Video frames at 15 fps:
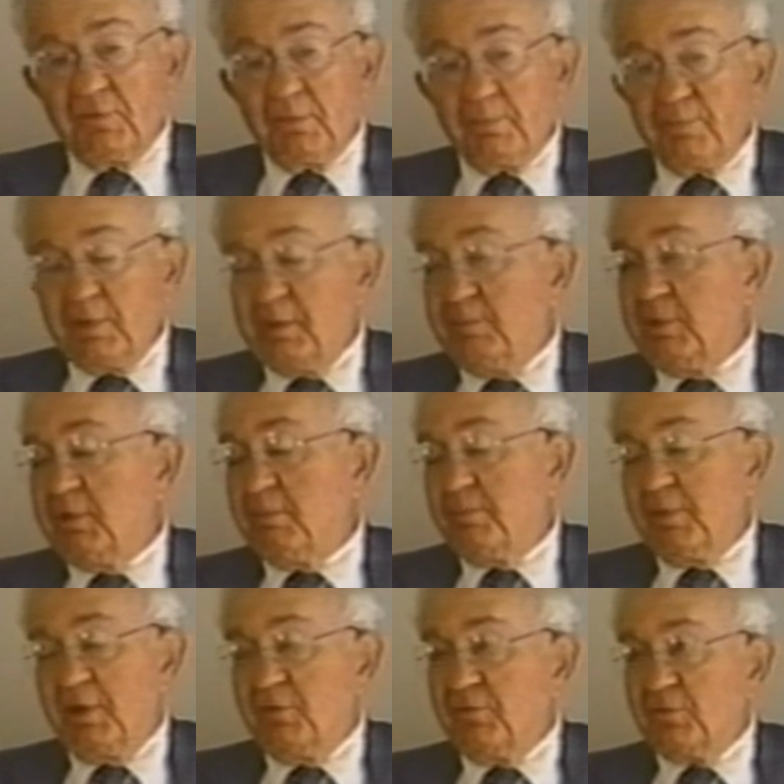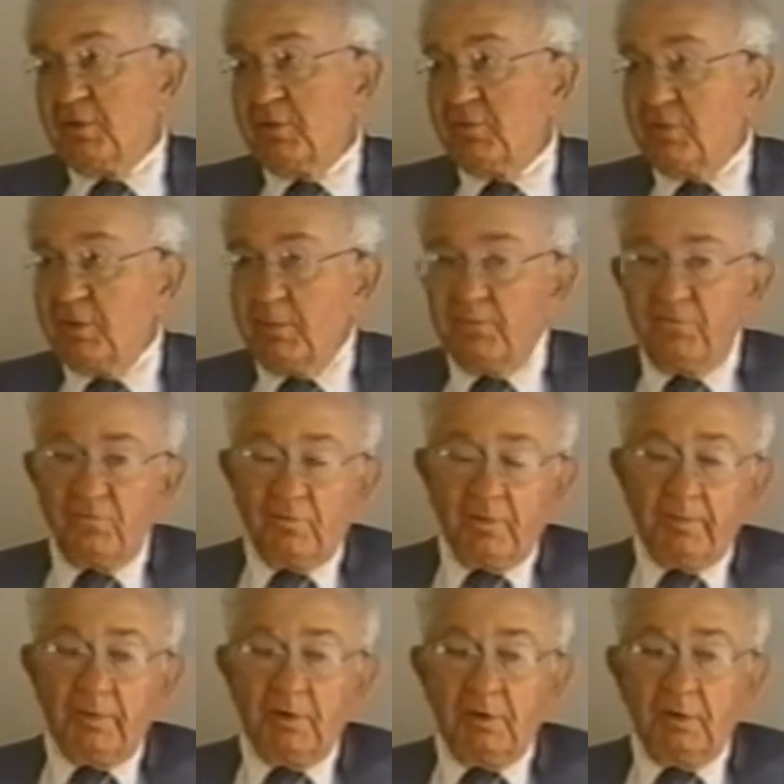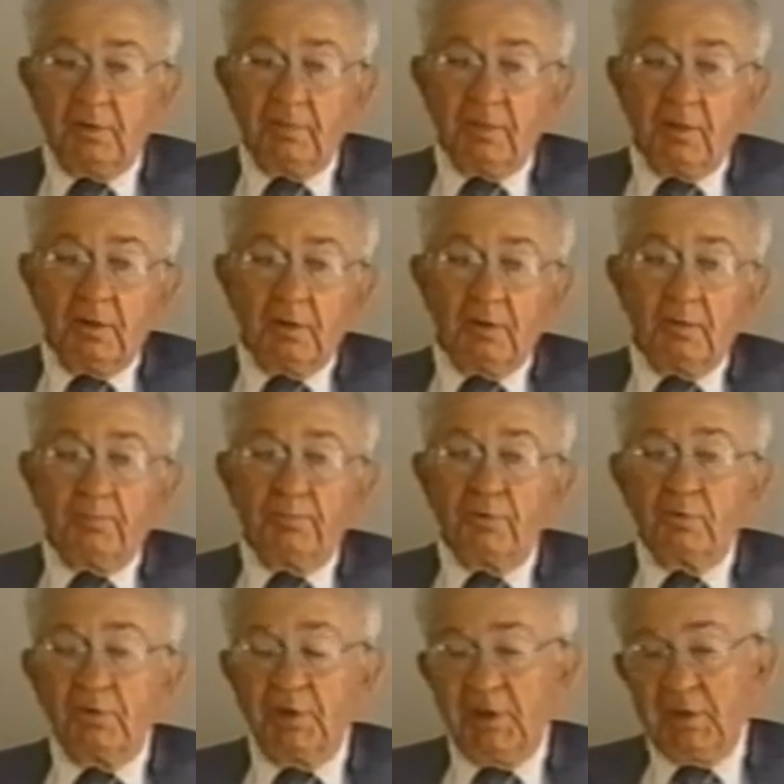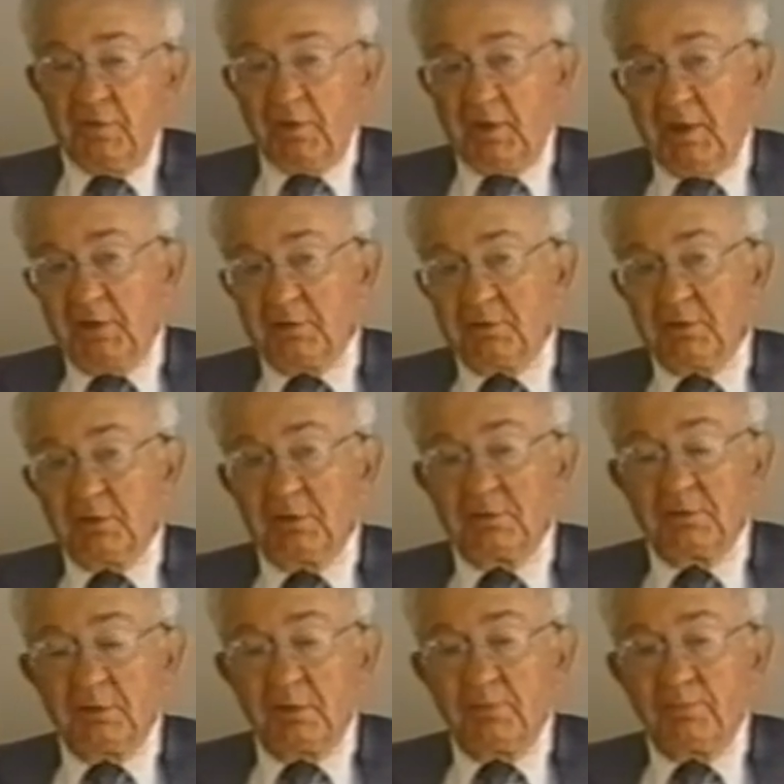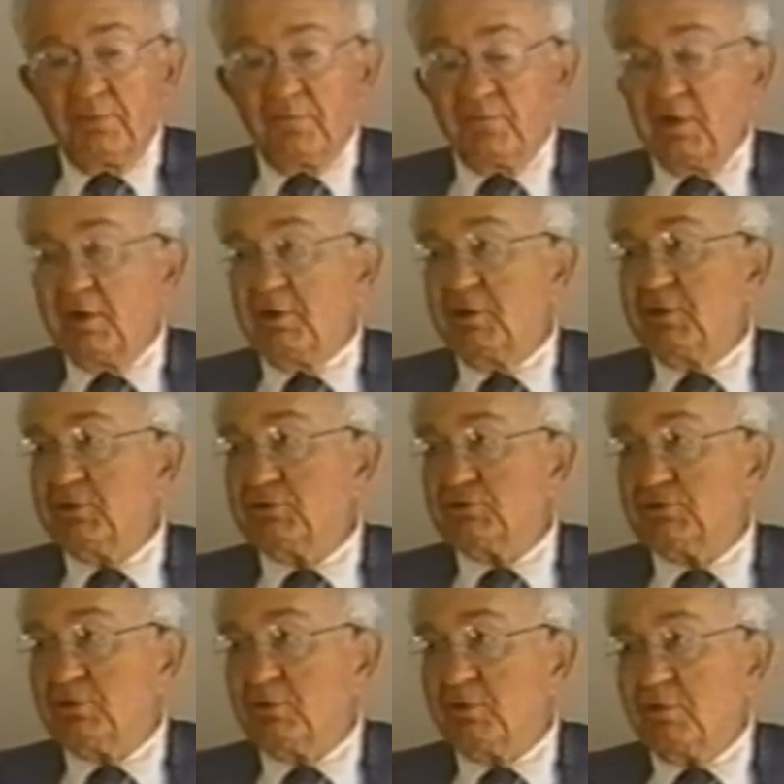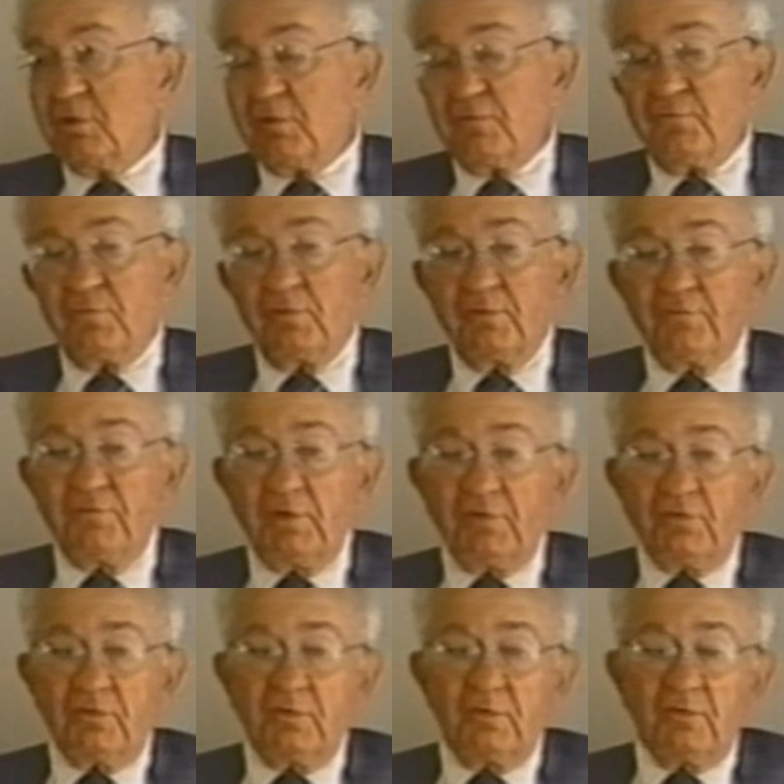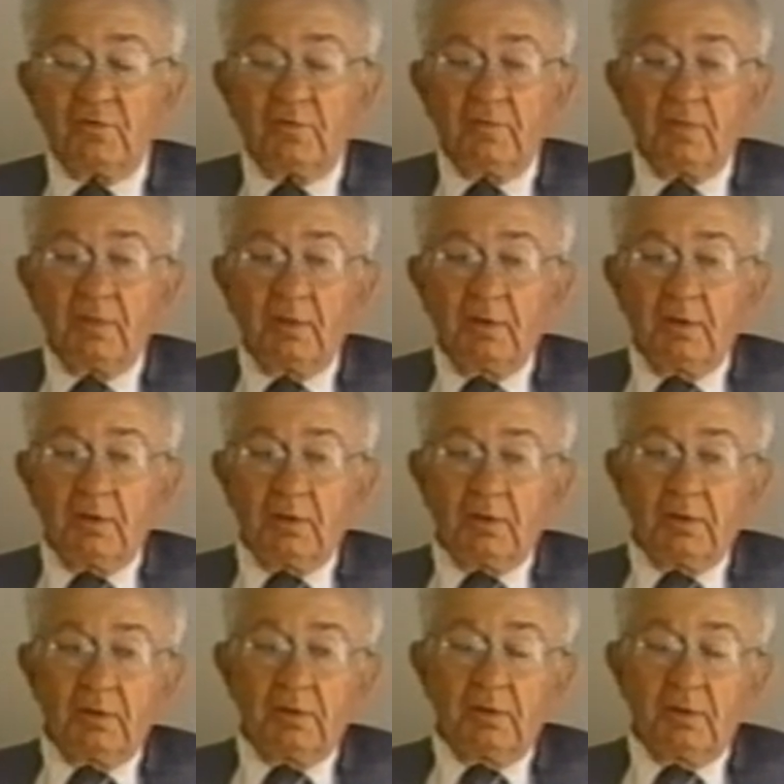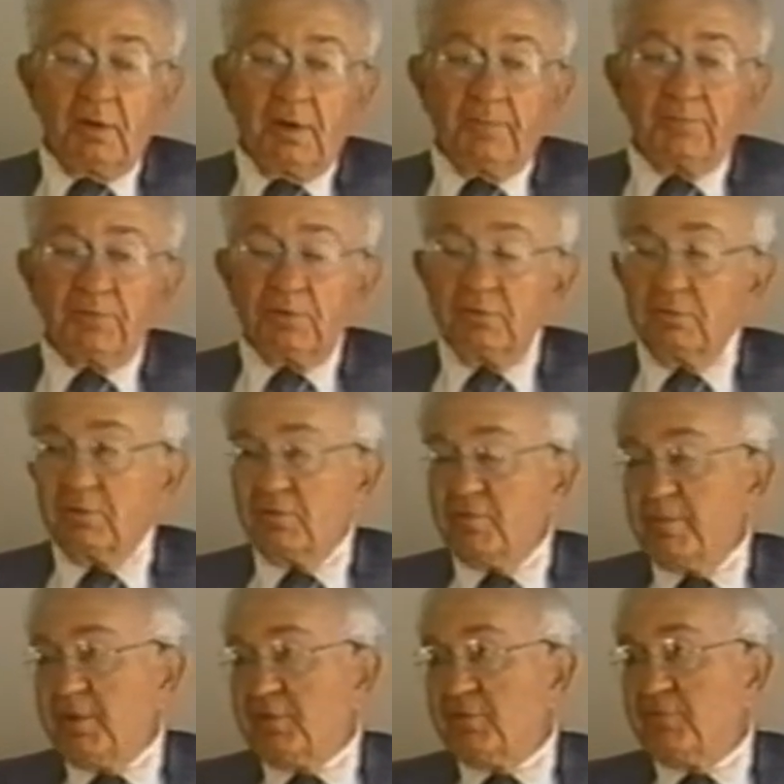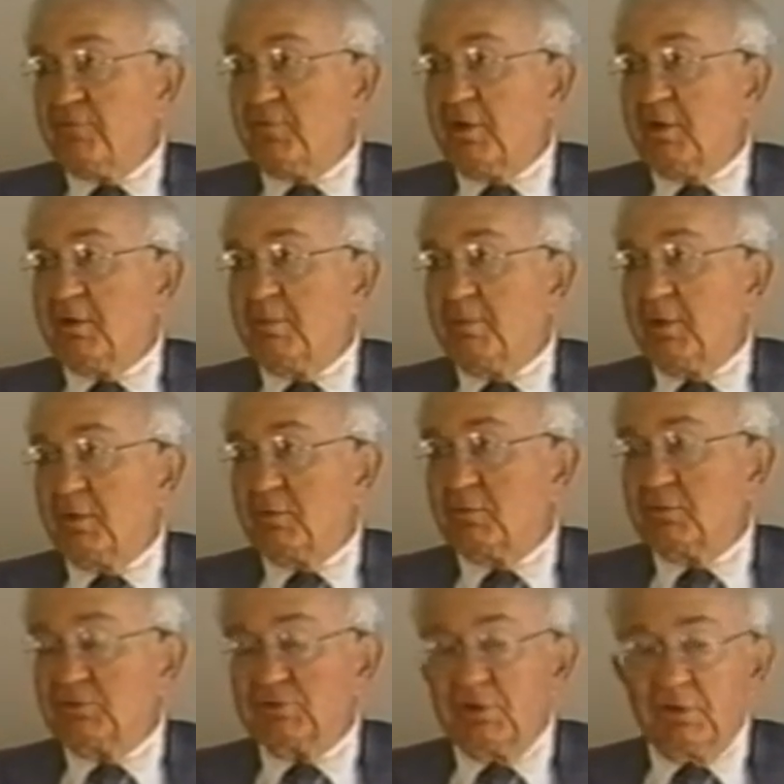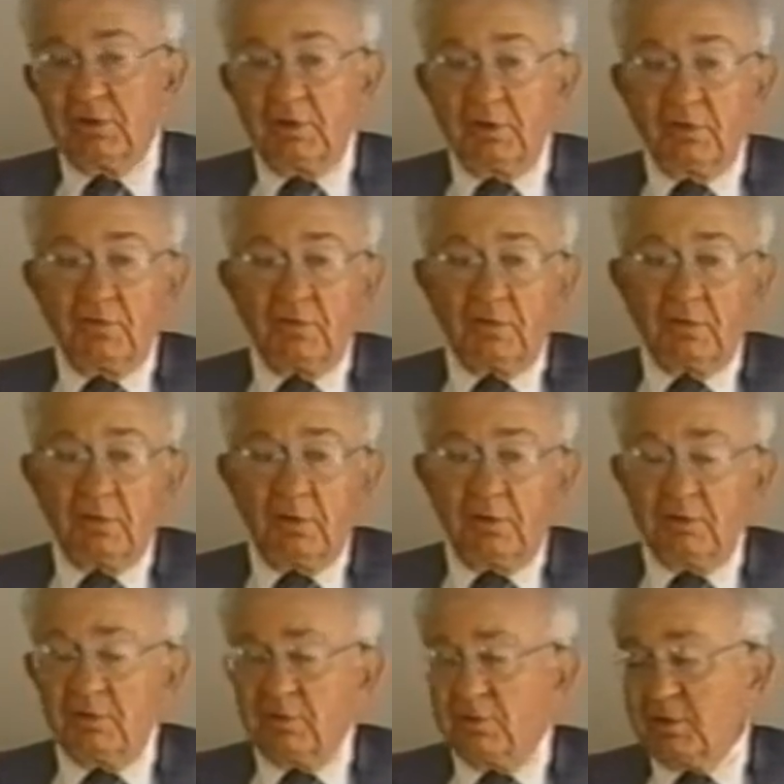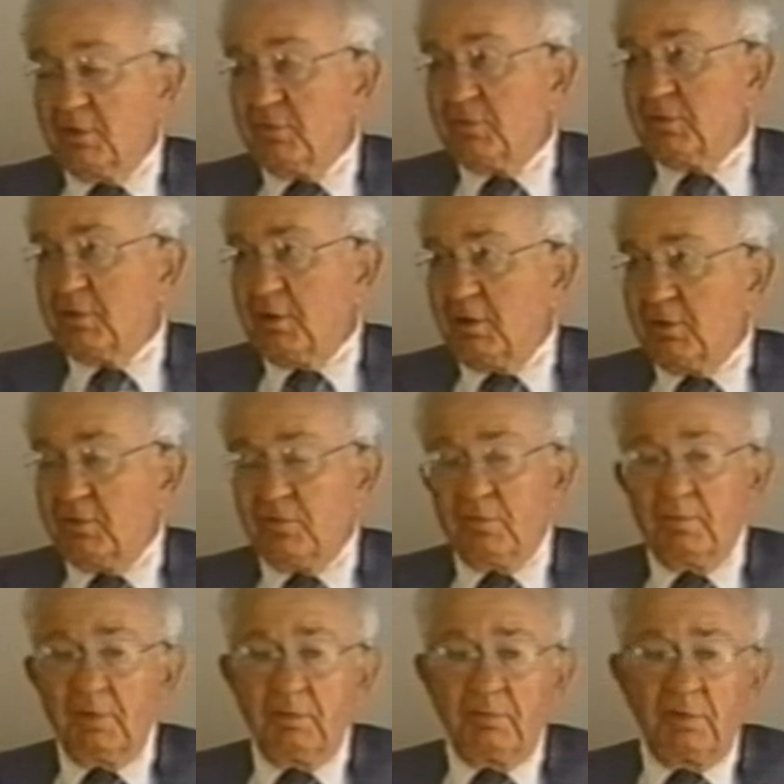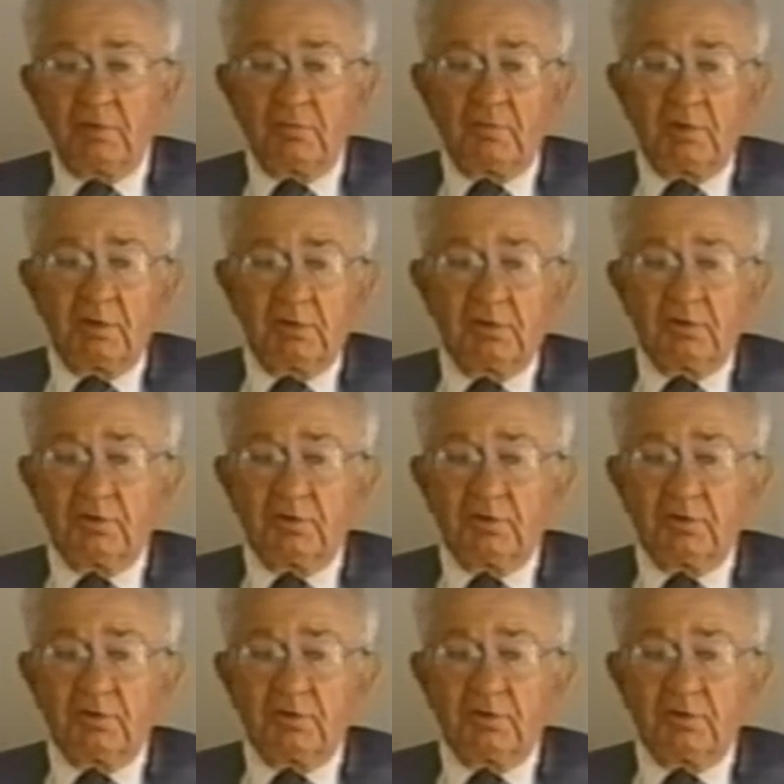a premium based on some formula, uh, pooling that and uh, providing insurance for investors uh, up to a specified amount, which I think is $100,000 or maybe $300,000.